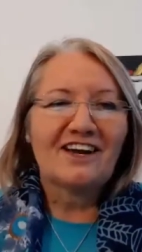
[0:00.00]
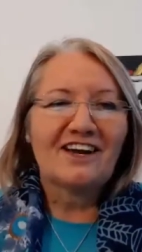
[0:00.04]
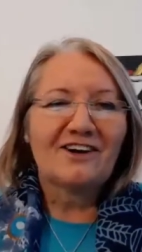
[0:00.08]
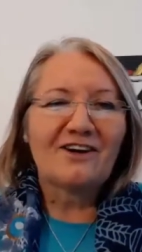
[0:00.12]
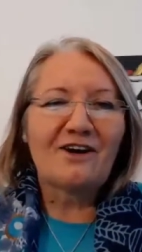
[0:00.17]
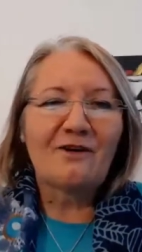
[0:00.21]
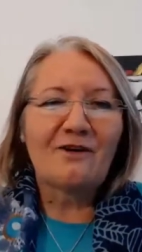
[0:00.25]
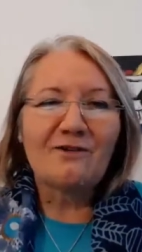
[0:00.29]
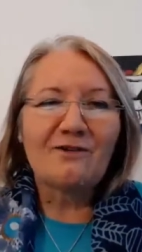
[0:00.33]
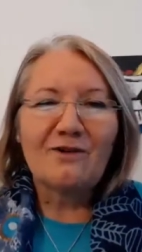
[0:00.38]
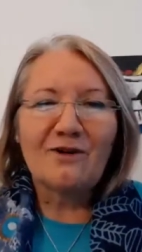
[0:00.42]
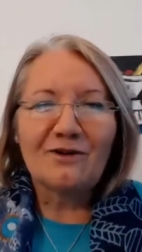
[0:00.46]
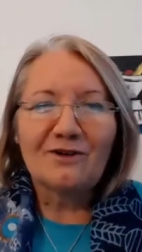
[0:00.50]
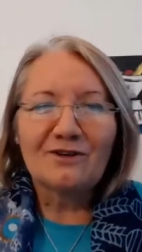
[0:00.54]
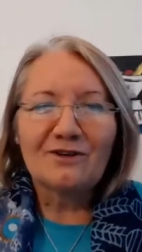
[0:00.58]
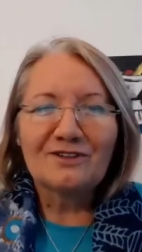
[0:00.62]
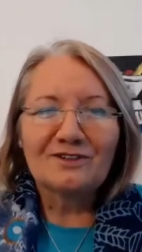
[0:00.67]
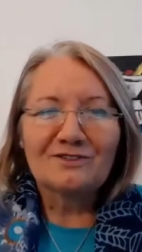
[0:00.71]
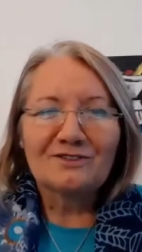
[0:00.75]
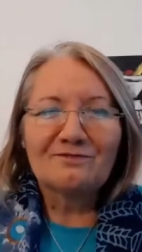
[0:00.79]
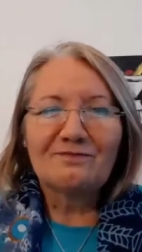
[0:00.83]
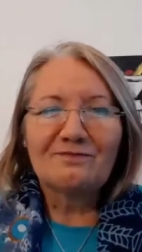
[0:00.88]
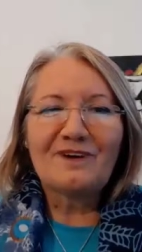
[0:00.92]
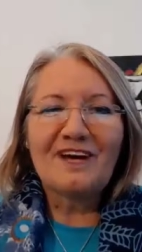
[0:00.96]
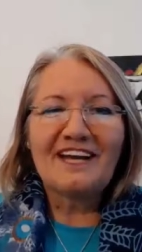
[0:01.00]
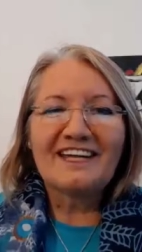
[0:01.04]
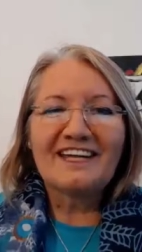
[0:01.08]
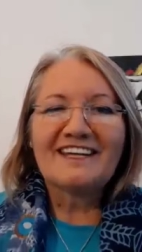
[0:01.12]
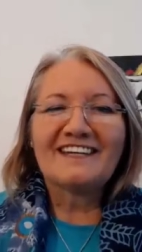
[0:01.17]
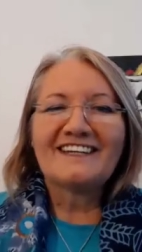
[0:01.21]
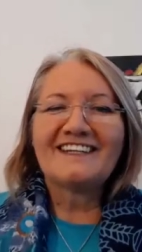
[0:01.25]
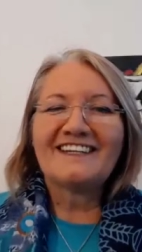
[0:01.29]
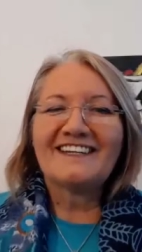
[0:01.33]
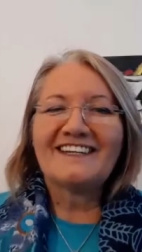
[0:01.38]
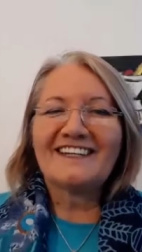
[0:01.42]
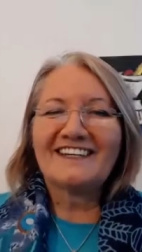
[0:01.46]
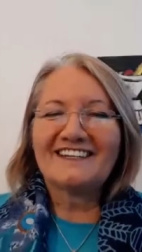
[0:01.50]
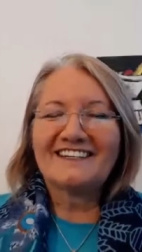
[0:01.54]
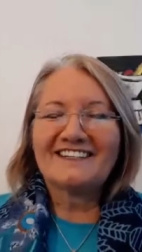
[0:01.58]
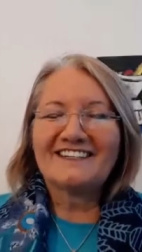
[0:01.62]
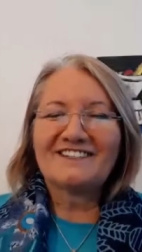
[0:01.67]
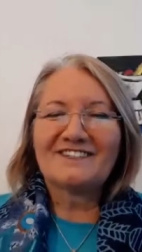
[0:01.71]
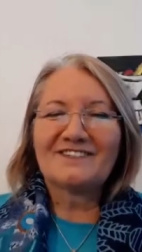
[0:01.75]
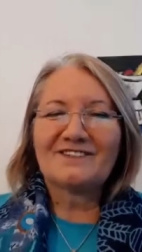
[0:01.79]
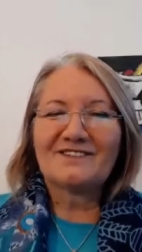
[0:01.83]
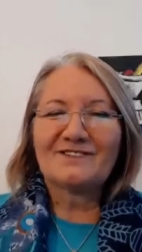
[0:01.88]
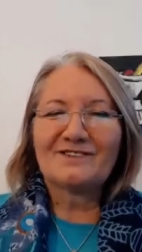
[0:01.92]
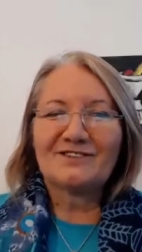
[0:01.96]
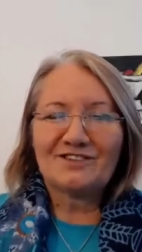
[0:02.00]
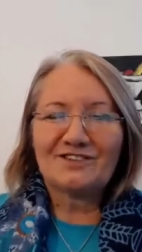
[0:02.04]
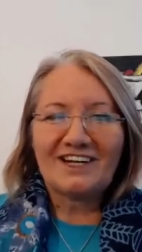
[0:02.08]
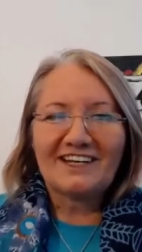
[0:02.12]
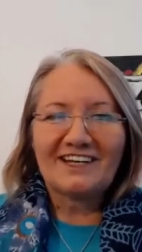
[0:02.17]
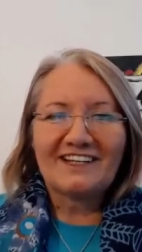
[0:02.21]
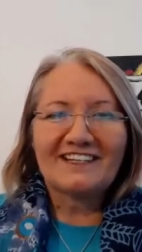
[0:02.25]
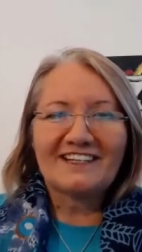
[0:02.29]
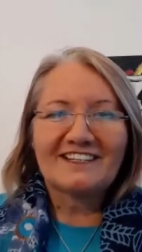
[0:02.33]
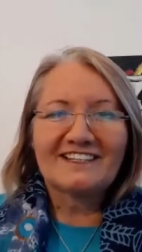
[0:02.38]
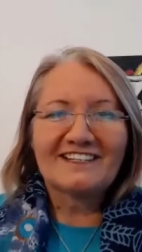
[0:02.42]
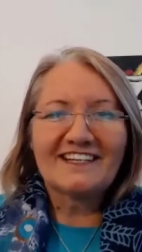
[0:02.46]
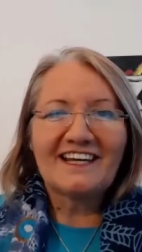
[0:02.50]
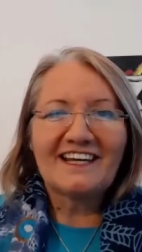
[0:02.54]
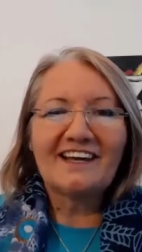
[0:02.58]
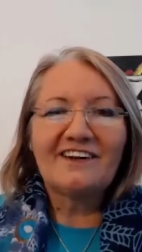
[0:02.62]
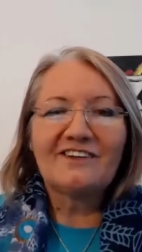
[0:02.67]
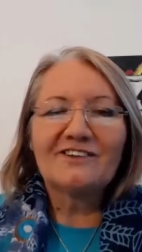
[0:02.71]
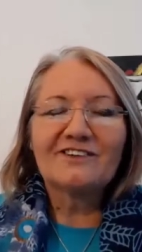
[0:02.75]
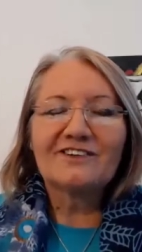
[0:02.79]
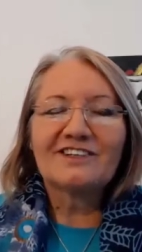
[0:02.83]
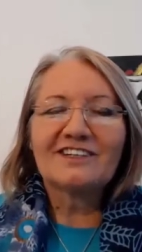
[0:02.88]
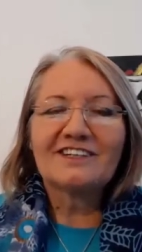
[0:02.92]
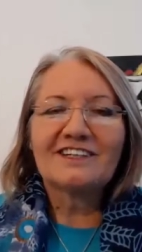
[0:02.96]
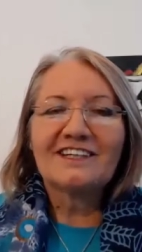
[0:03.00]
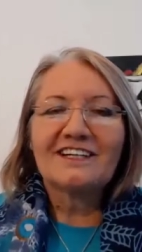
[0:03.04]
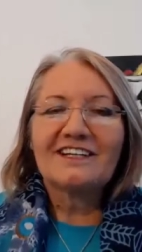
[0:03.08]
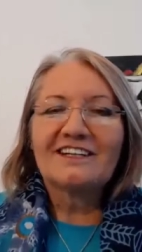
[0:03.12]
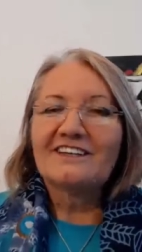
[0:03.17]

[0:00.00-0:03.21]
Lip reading: cohort of pioneers to try this out,